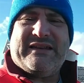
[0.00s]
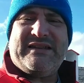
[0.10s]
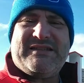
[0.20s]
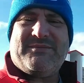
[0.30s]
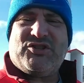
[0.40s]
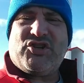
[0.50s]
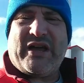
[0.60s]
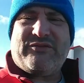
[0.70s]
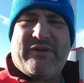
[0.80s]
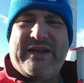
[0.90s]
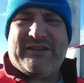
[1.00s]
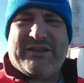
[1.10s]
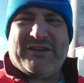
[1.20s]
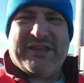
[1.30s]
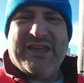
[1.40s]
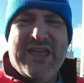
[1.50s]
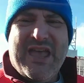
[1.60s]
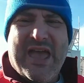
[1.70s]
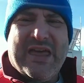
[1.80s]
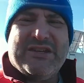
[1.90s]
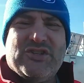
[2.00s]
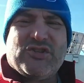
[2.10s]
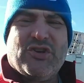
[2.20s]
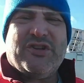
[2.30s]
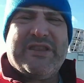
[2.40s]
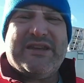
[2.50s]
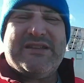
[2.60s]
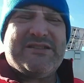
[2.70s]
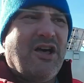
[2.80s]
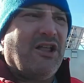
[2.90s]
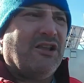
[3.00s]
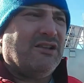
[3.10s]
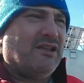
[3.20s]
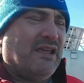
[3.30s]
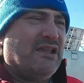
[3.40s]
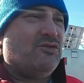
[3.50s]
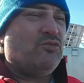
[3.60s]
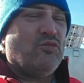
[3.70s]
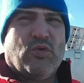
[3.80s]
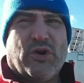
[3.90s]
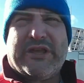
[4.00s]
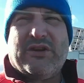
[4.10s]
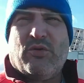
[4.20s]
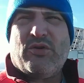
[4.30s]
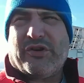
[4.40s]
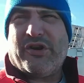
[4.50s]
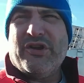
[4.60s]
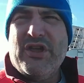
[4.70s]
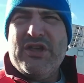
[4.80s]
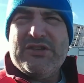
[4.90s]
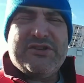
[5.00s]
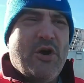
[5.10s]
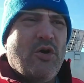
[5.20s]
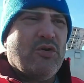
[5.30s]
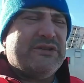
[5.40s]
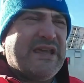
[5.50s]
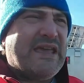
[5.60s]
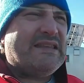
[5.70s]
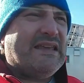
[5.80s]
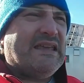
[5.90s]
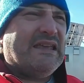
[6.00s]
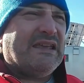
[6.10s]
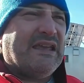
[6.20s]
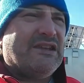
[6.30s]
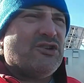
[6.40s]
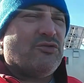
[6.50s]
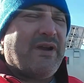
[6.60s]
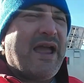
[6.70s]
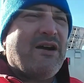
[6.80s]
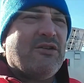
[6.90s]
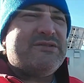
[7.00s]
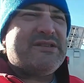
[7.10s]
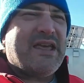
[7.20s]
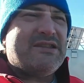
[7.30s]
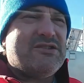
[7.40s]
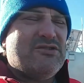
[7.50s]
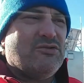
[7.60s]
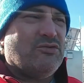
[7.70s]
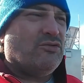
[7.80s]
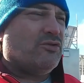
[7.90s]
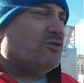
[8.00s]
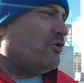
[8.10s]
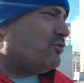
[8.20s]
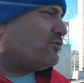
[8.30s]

needs to be checked regularly and ensured that it's all in working order. So daily in your rounds, as you go